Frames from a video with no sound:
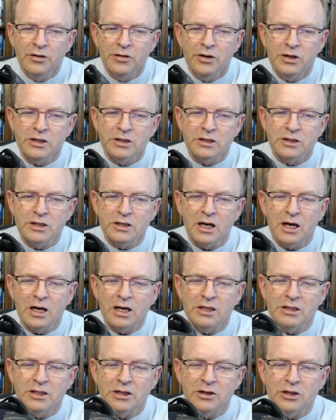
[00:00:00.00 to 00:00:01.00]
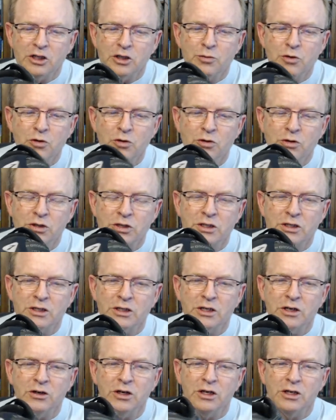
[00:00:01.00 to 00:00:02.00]
these designs and the smooth
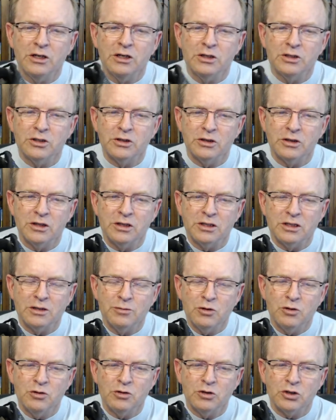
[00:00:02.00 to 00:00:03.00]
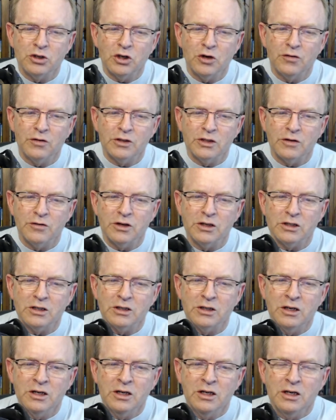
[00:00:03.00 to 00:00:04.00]
surface of
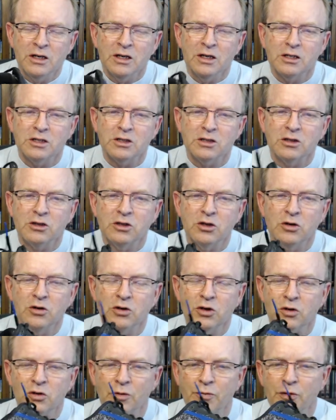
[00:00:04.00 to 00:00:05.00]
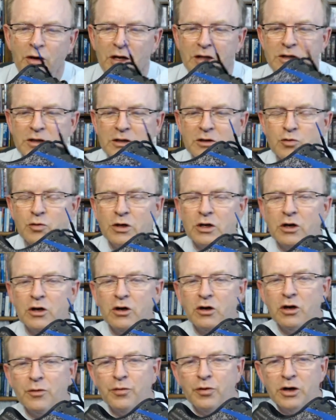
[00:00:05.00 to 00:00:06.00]
this is due to a process we
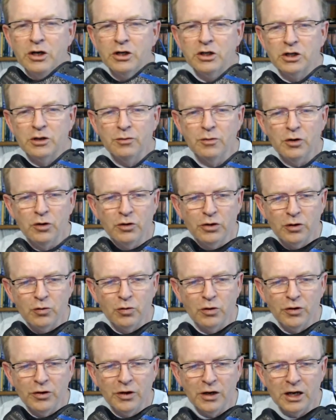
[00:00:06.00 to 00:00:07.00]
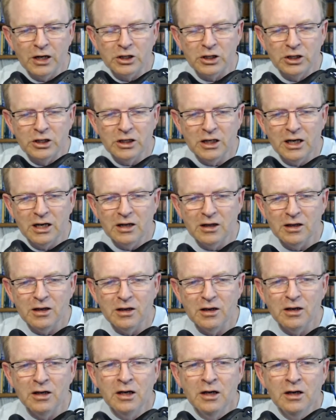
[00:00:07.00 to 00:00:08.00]
call compression molding, where they actually take
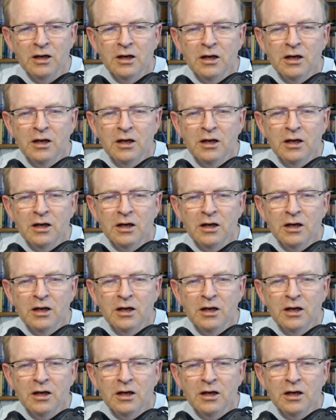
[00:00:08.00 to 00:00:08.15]
the